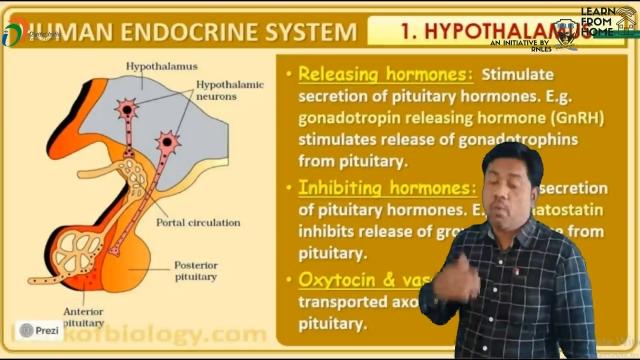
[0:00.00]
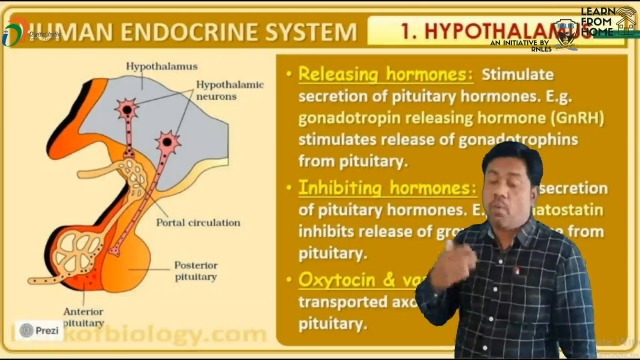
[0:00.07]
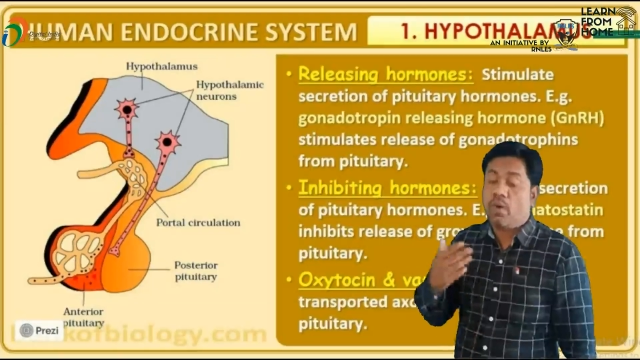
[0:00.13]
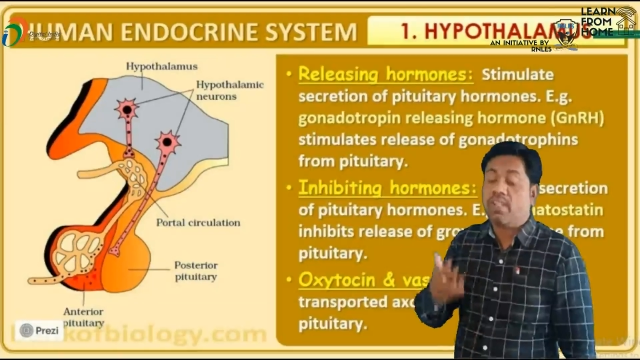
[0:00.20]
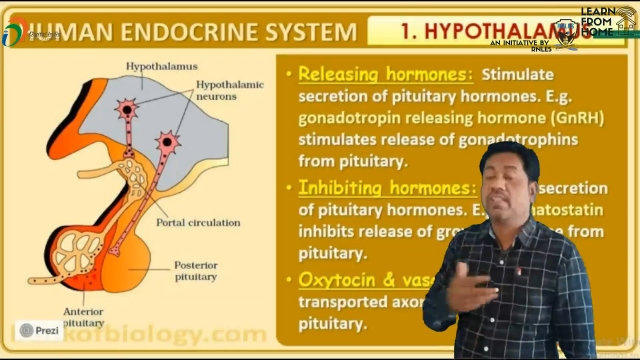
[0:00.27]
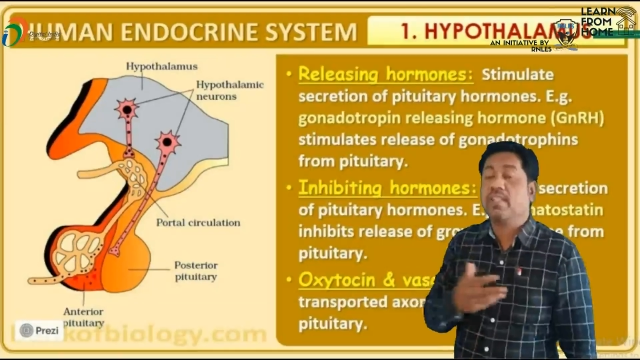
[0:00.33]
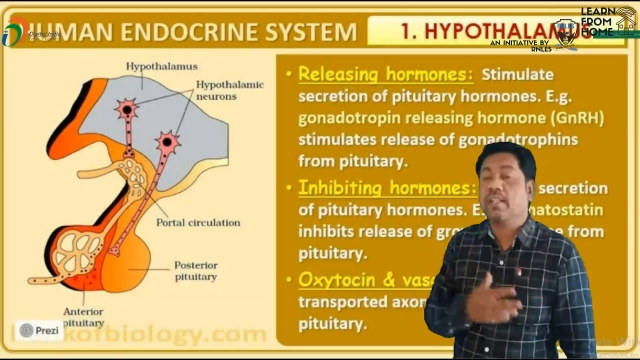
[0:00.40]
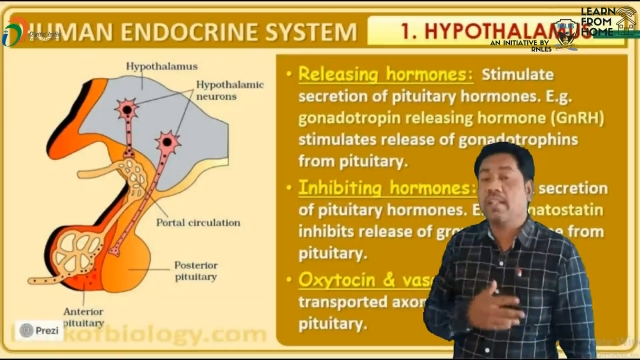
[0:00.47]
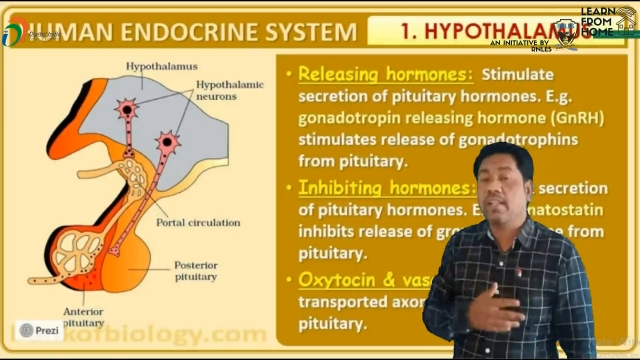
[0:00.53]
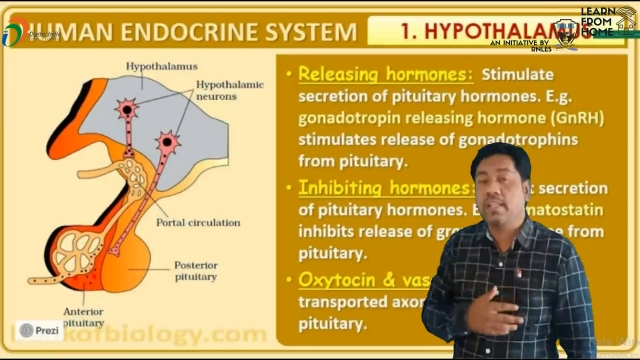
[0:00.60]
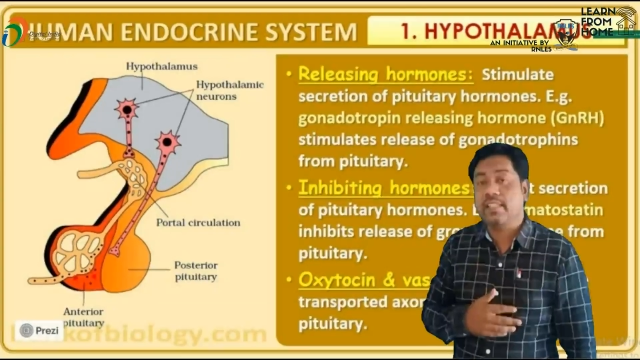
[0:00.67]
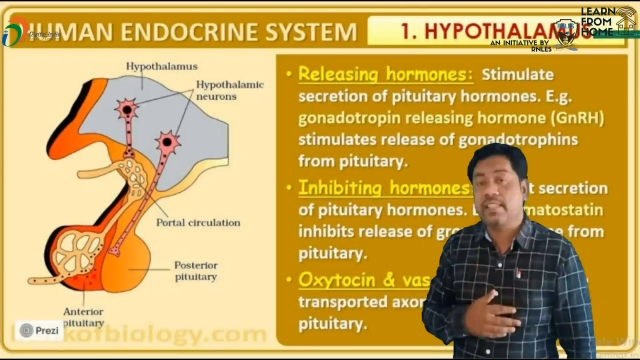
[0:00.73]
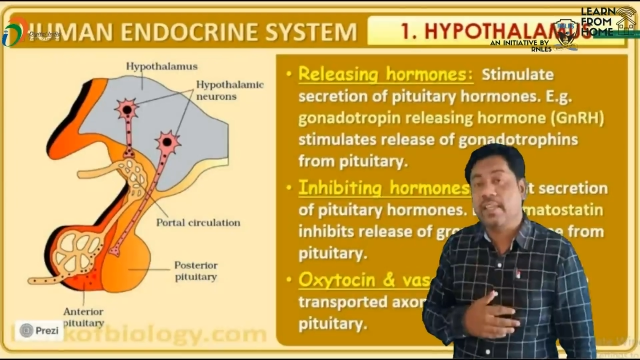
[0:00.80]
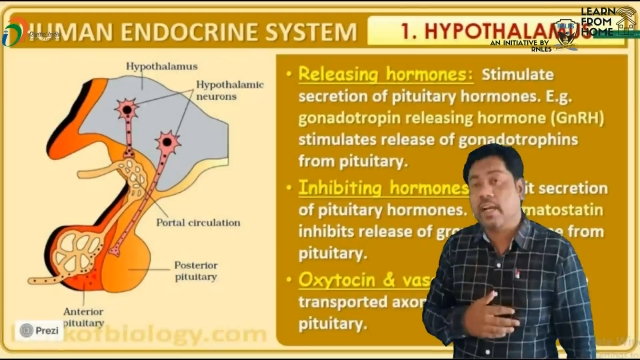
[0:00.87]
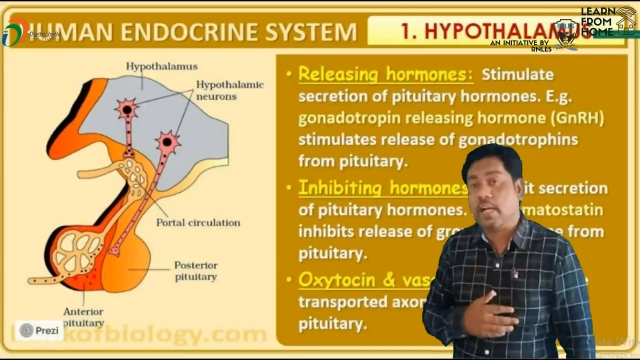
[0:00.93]
What is the
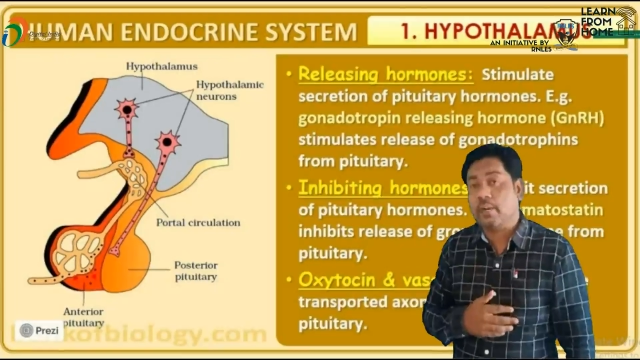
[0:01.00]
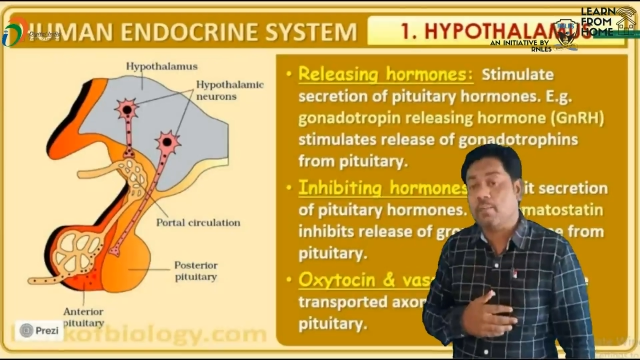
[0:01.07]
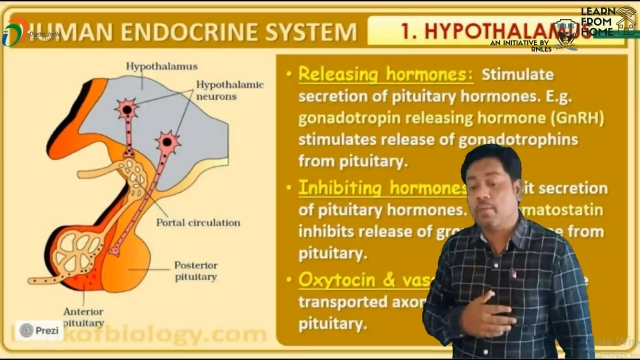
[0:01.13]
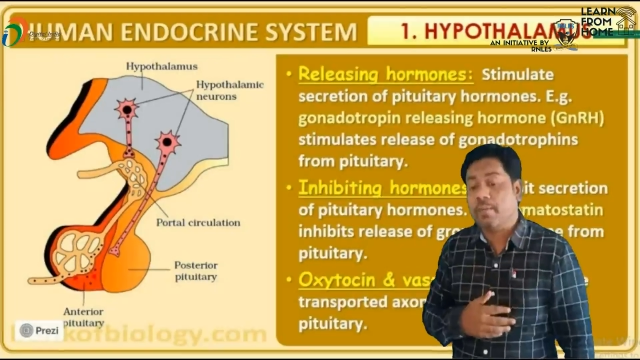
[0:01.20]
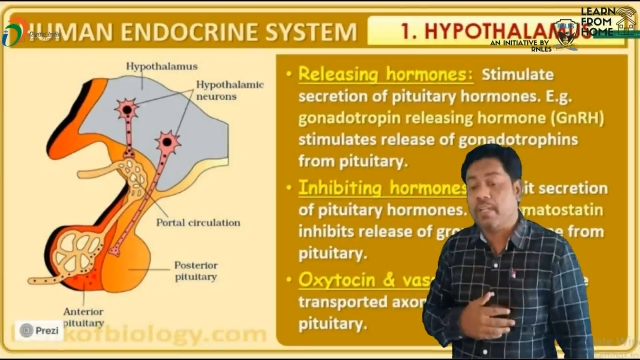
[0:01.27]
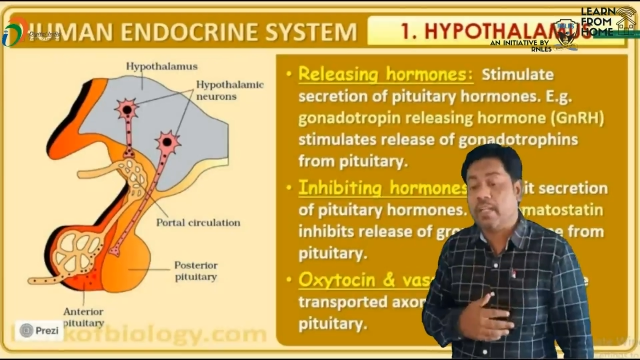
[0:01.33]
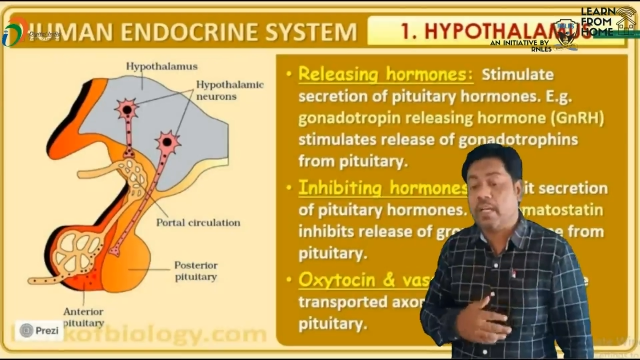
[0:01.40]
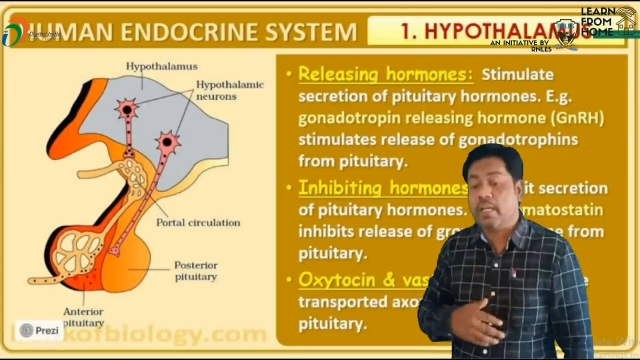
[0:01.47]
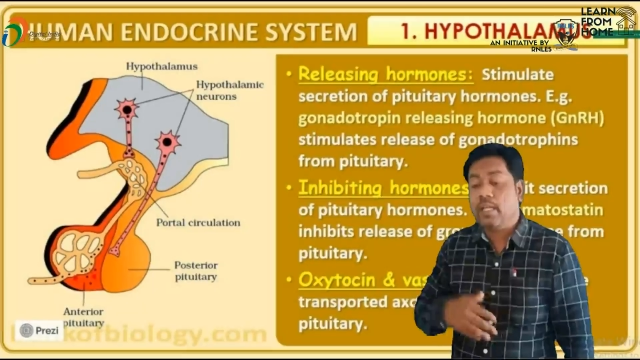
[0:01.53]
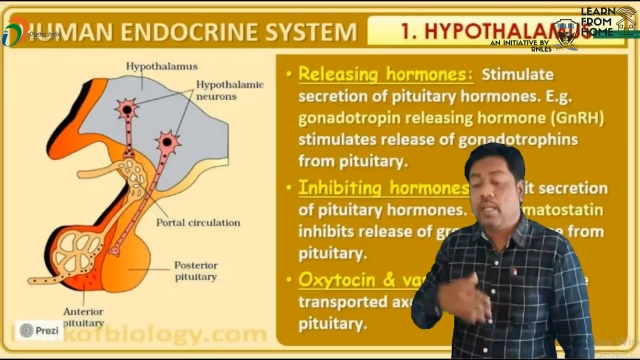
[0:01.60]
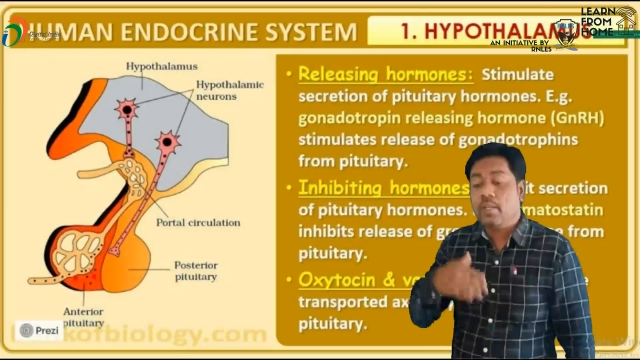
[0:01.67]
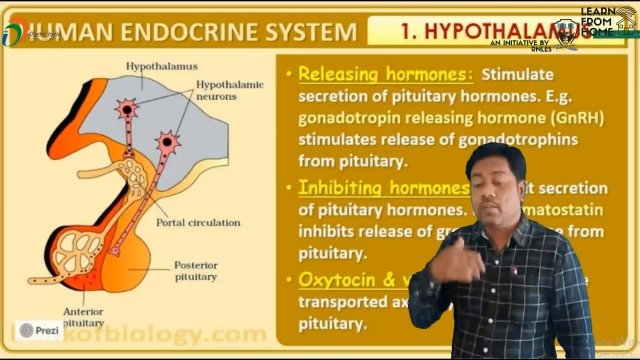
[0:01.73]
releasing hormone, beta?